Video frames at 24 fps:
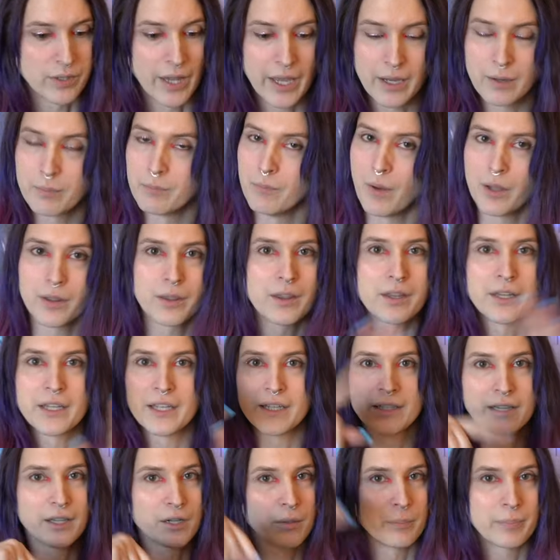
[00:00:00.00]
like,
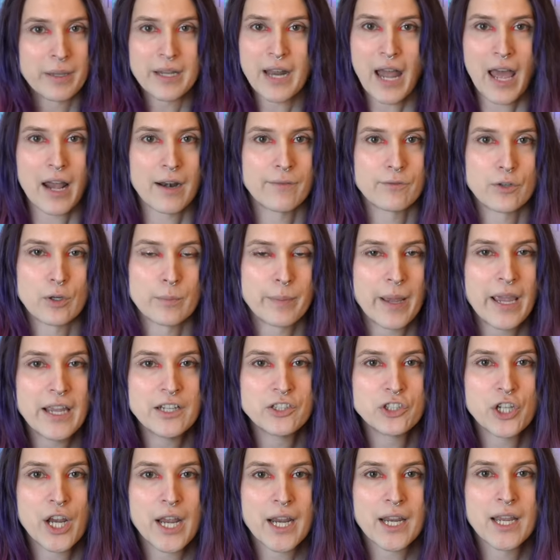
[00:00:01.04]
monthly little bit out of your
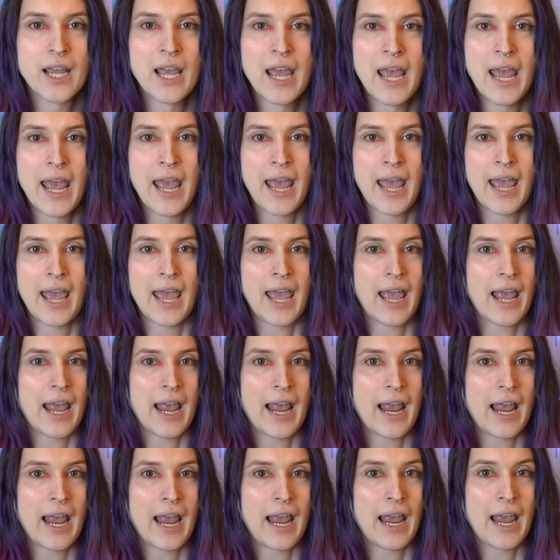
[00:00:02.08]
paycheck,
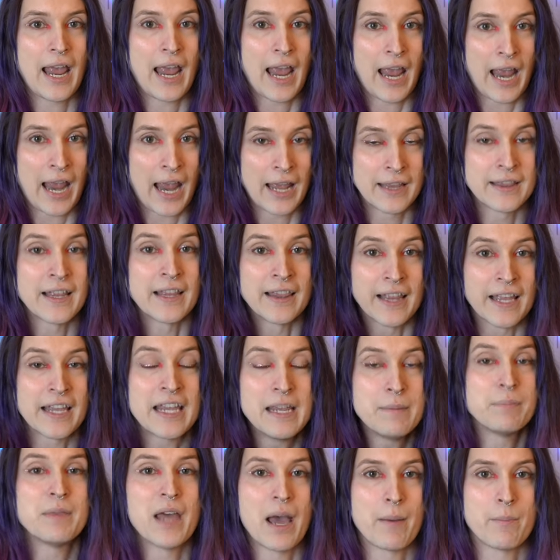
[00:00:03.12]
and then they
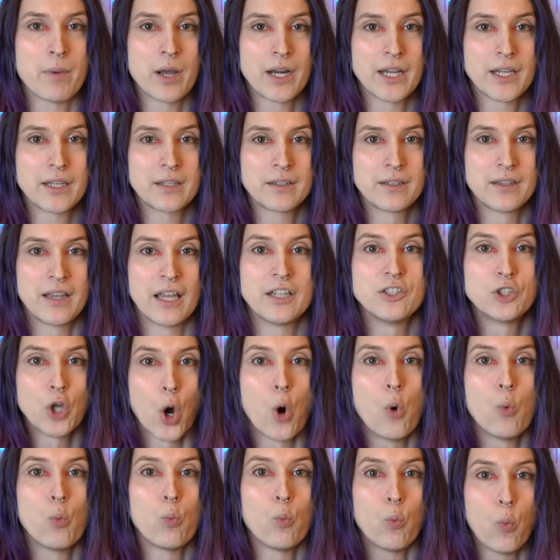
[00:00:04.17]
keep that money. They
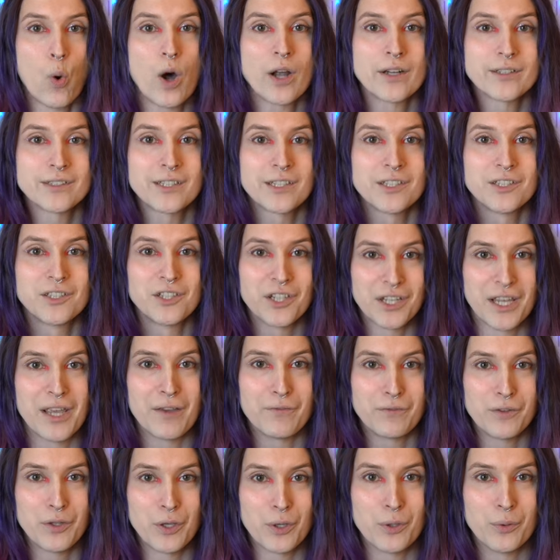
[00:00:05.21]
don't want to
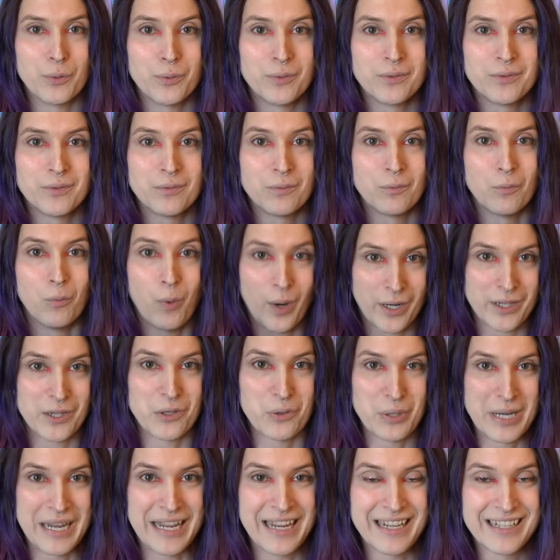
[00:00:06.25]
give you what
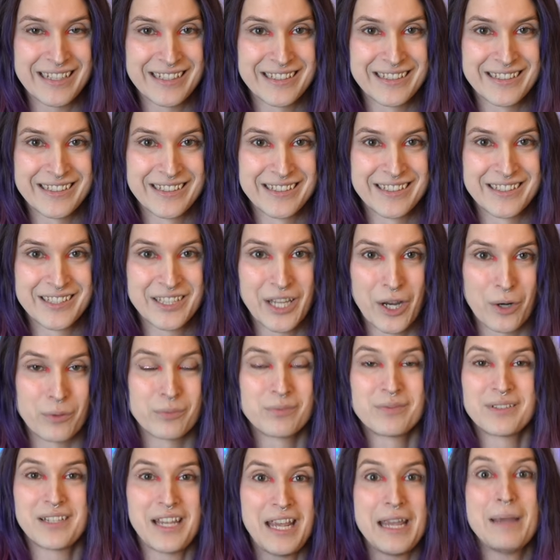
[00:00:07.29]
you need. So
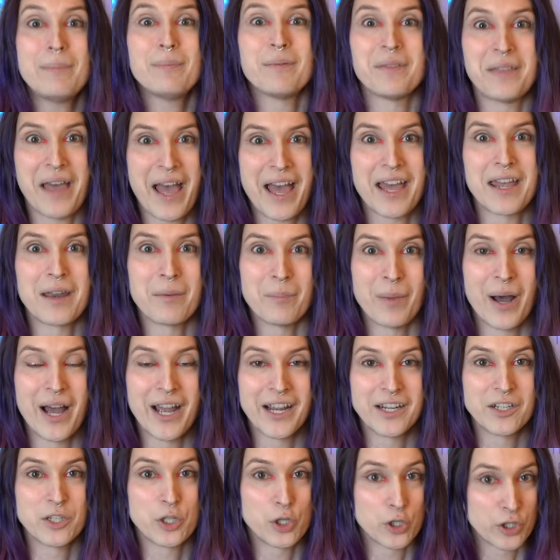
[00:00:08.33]
keep that in
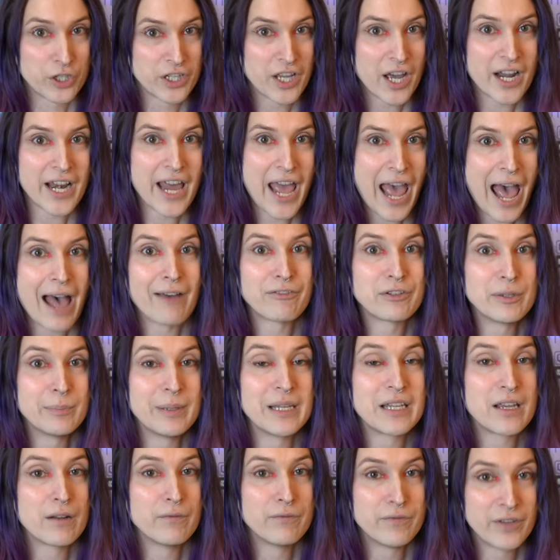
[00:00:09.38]
mind. You're gonna have to
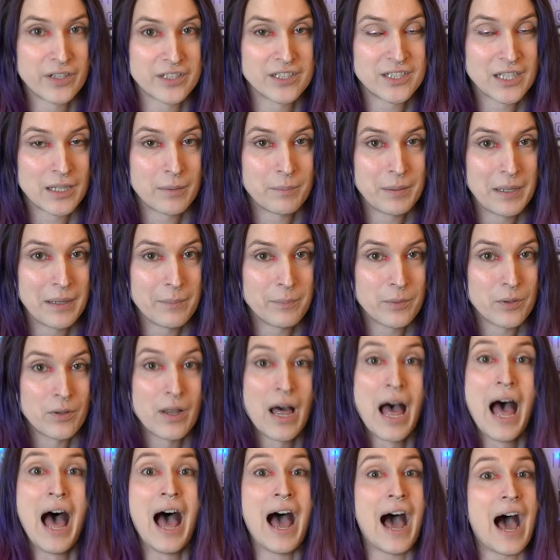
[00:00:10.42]
be convincing people.
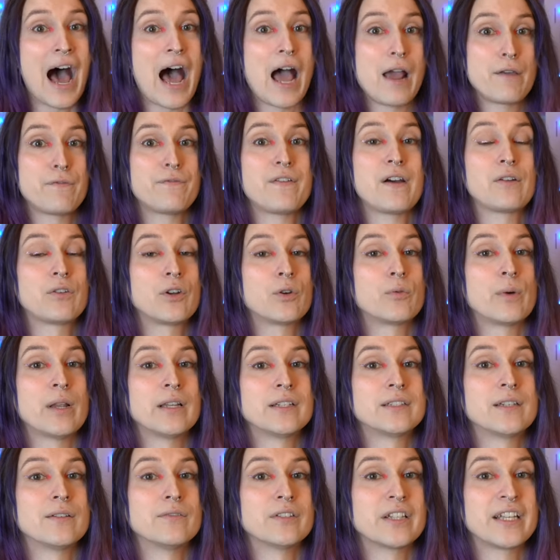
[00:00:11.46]
I found it
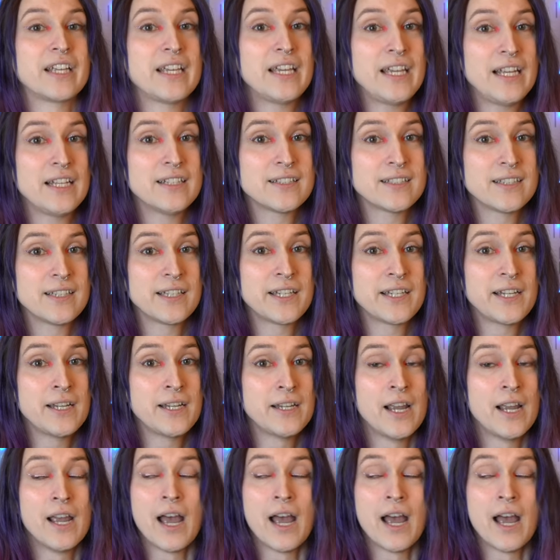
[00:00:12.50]
relatively easily.